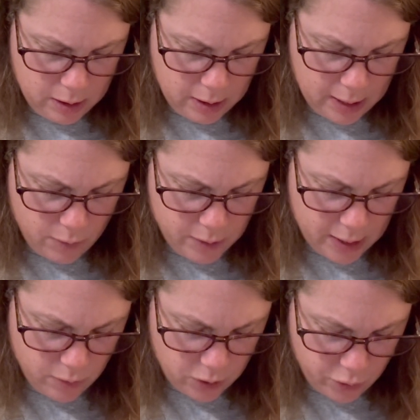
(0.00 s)

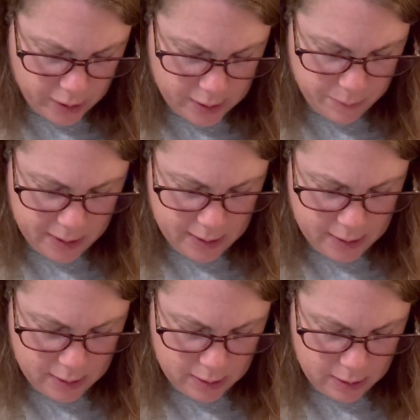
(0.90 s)
Countdown to
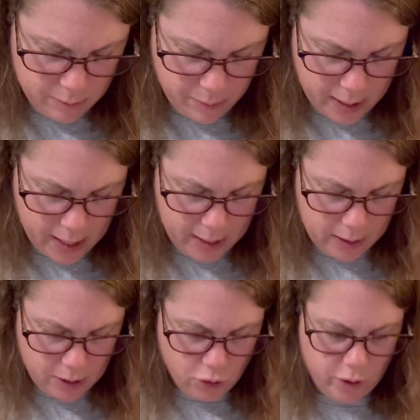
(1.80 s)
Christmas by
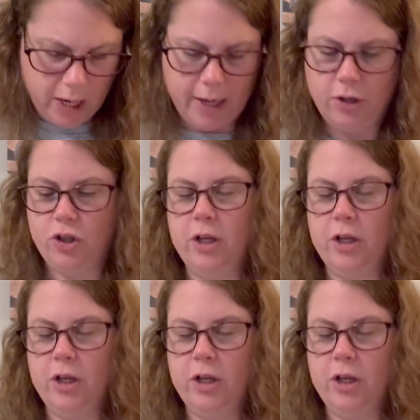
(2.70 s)
Country Cottage